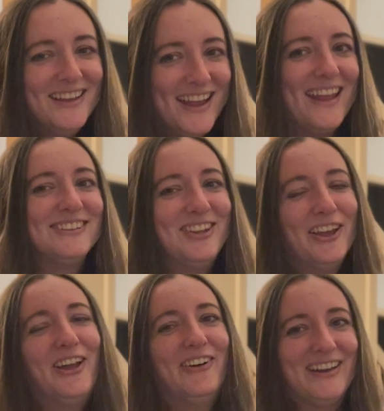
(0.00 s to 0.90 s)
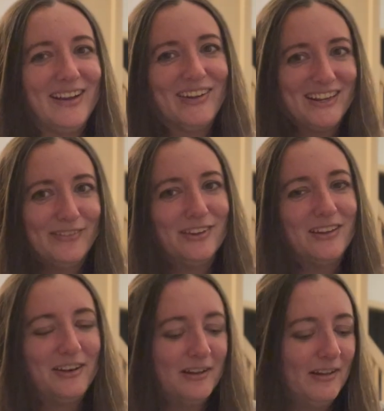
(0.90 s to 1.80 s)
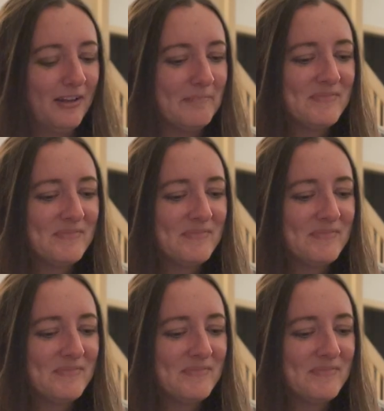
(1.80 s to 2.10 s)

And so I never get a, a, a,